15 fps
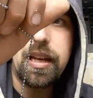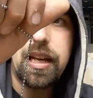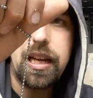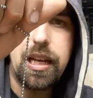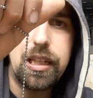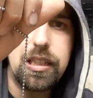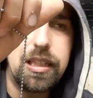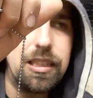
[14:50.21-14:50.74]

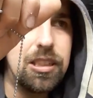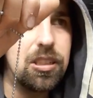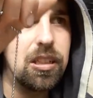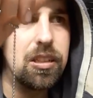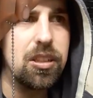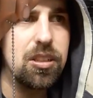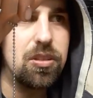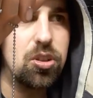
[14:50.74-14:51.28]
And it's
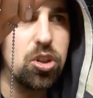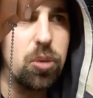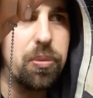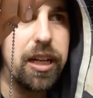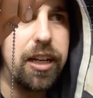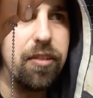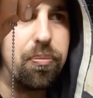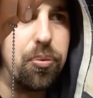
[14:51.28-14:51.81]
some
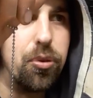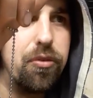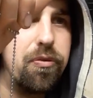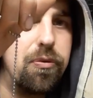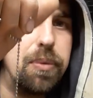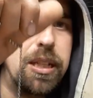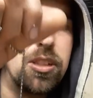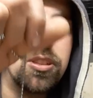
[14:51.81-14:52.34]
kind of
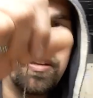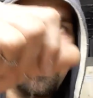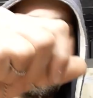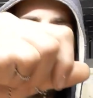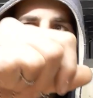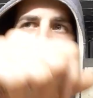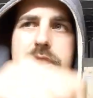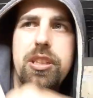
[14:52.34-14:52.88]
proof, because if you
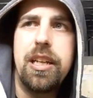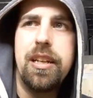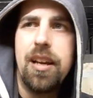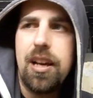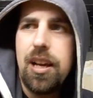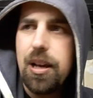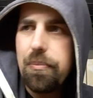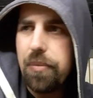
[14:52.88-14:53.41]
just say,
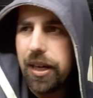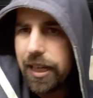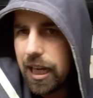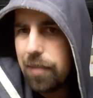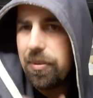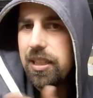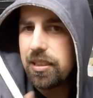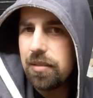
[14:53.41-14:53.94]
my
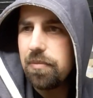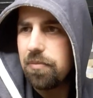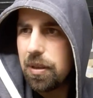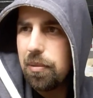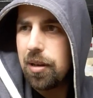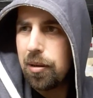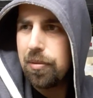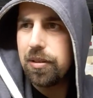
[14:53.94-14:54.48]
name is
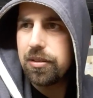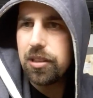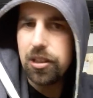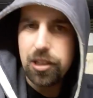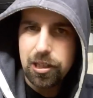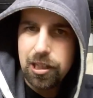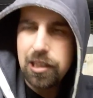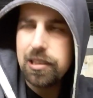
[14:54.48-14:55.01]
da, da,
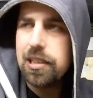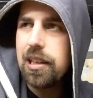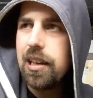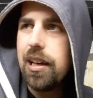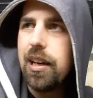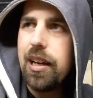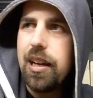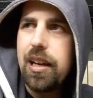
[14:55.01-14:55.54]
da, da,
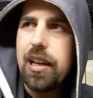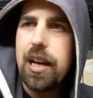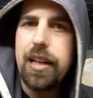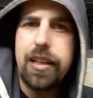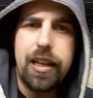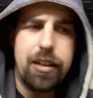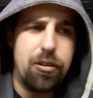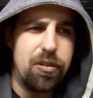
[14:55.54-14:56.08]

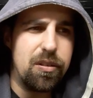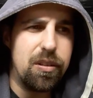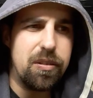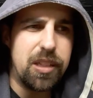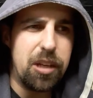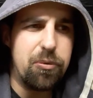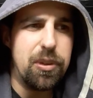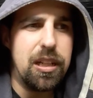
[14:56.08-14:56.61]
and
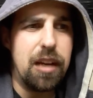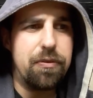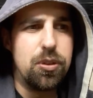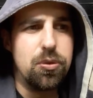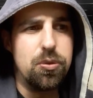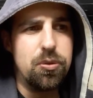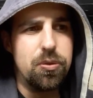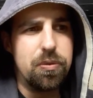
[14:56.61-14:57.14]
they will have
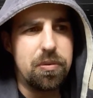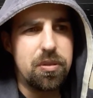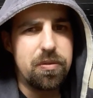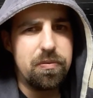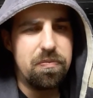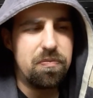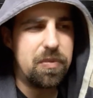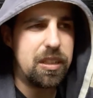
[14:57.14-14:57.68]
to
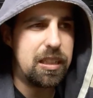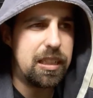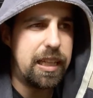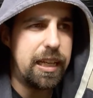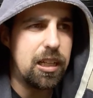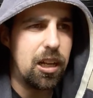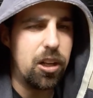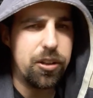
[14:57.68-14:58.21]

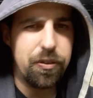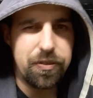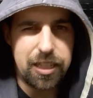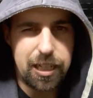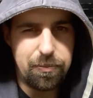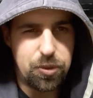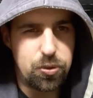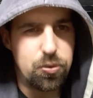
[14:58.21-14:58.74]
take a lot of
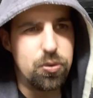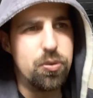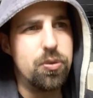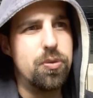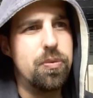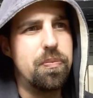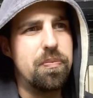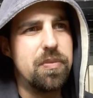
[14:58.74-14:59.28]
time
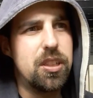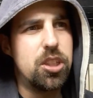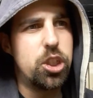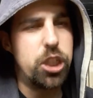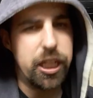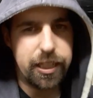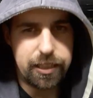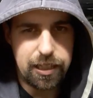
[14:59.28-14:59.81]
to
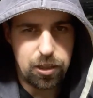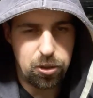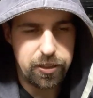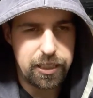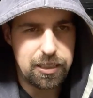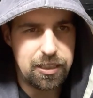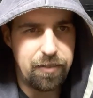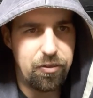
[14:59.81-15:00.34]
check all
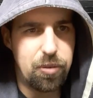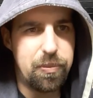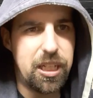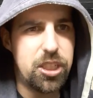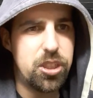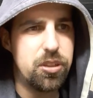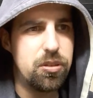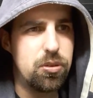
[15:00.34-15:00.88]
this
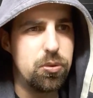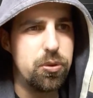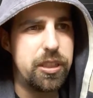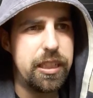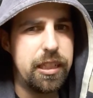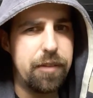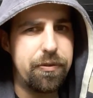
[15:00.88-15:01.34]
information to see